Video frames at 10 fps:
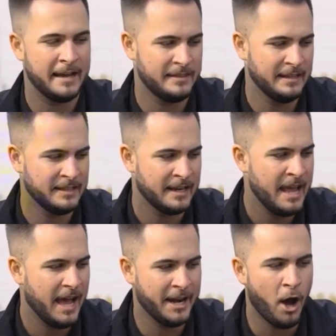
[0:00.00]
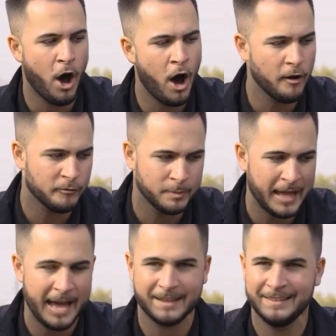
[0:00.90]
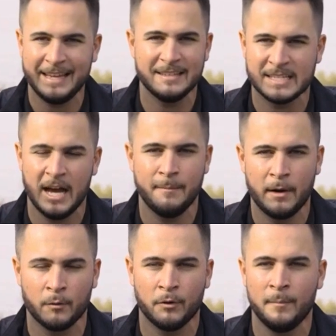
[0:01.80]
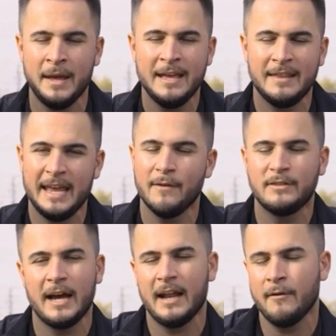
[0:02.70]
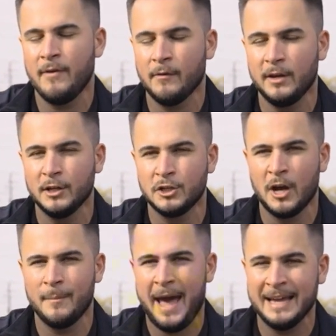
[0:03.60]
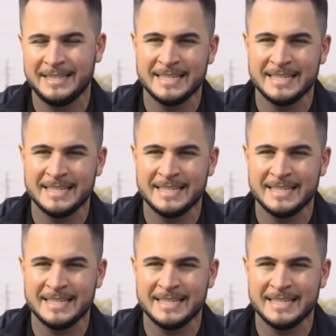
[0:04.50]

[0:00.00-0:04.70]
I think that an off black like this gunmetal rim, they have done a very good job at